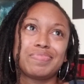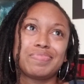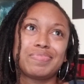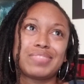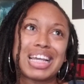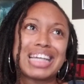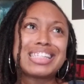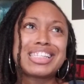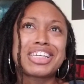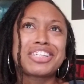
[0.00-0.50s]

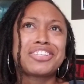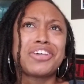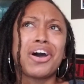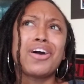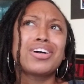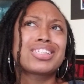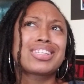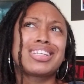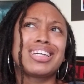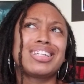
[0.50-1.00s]
It's
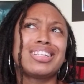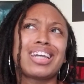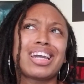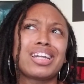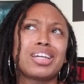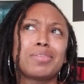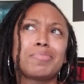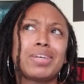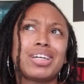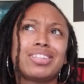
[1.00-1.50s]
exhausting
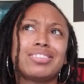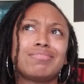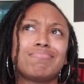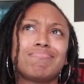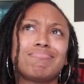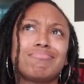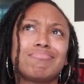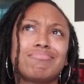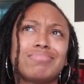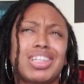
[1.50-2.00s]
dating men.
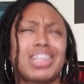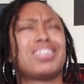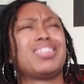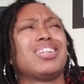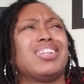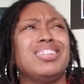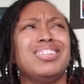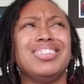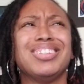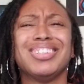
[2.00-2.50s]

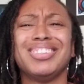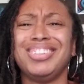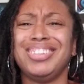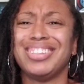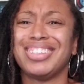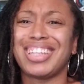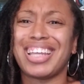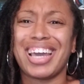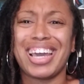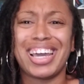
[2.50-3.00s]

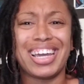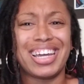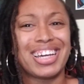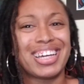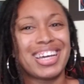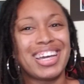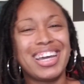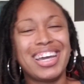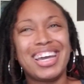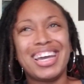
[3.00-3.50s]
Like,
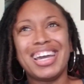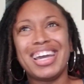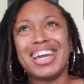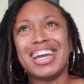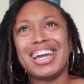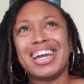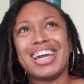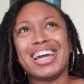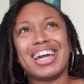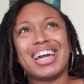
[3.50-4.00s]

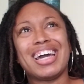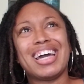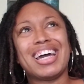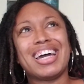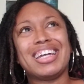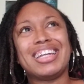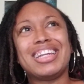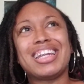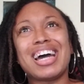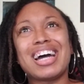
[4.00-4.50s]

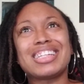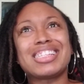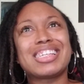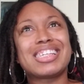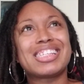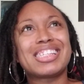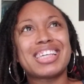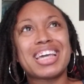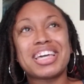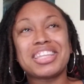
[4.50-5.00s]
not to
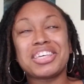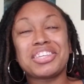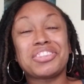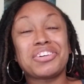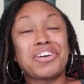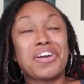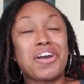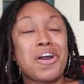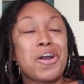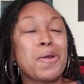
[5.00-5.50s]
say that
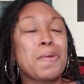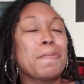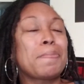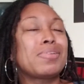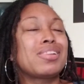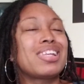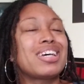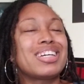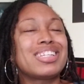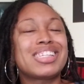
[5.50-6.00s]
there aren't
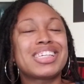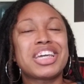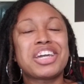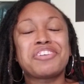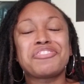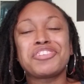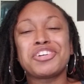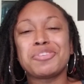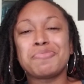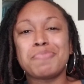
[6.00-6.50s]
plenty of
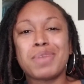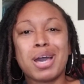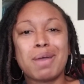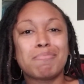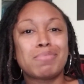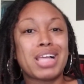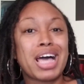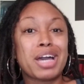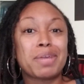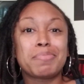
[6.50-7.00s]
good
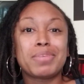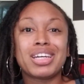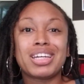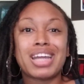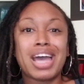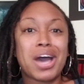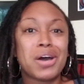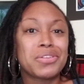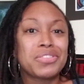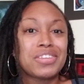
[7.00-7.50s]
black men
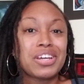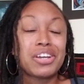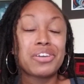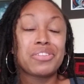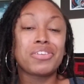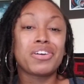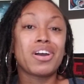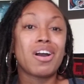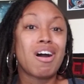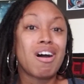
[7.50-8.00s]
out there.
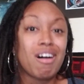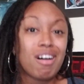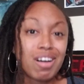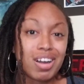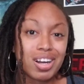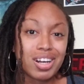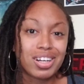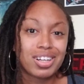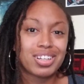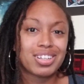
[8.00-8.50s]
There
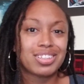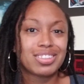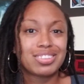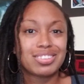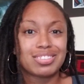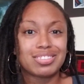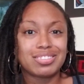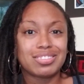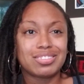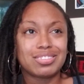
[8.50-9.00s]
are.
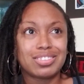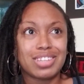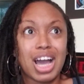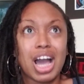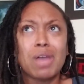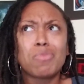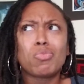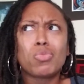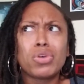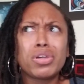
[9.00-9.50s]

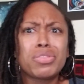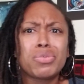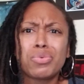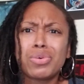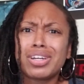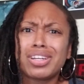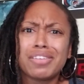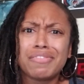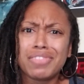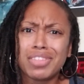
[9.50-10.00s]
I'm with
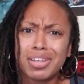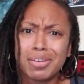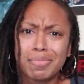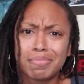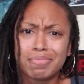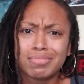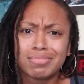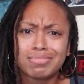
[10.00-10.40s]
one of them.